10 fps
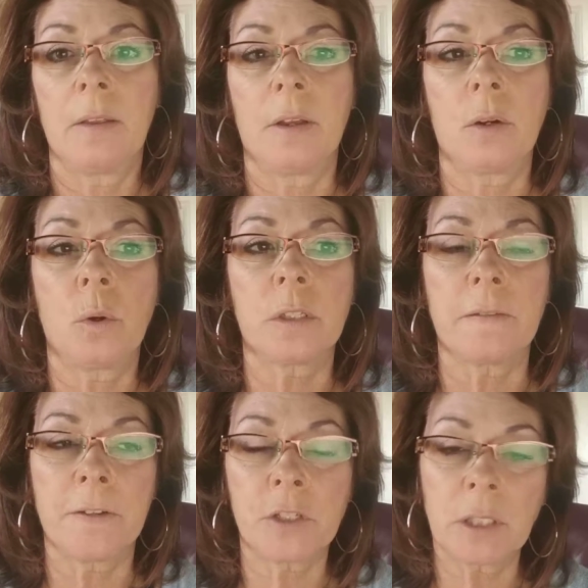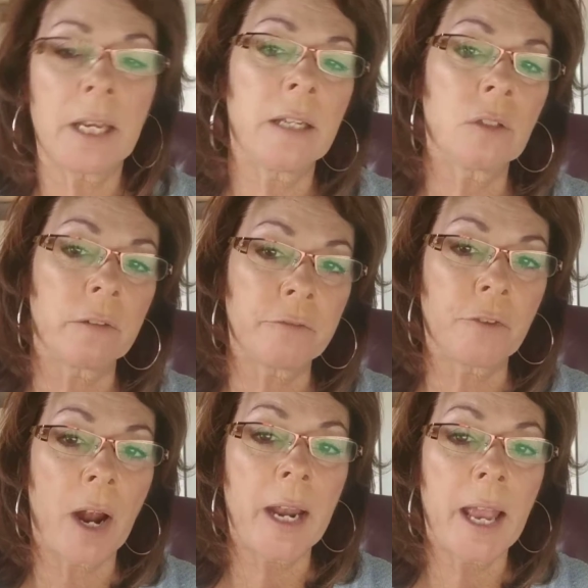The course officially ends on
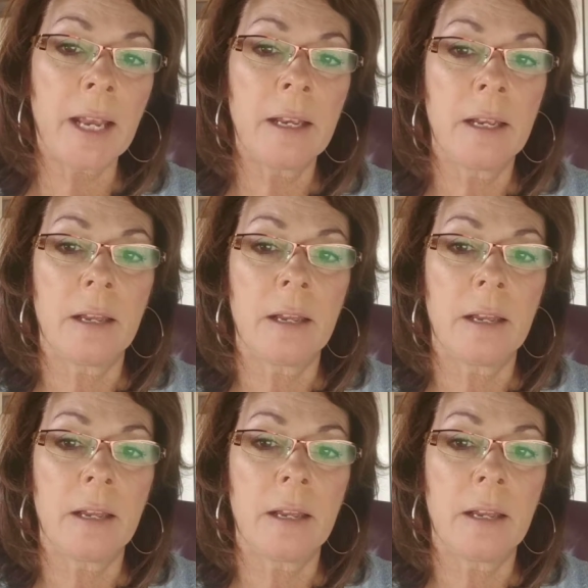Friday,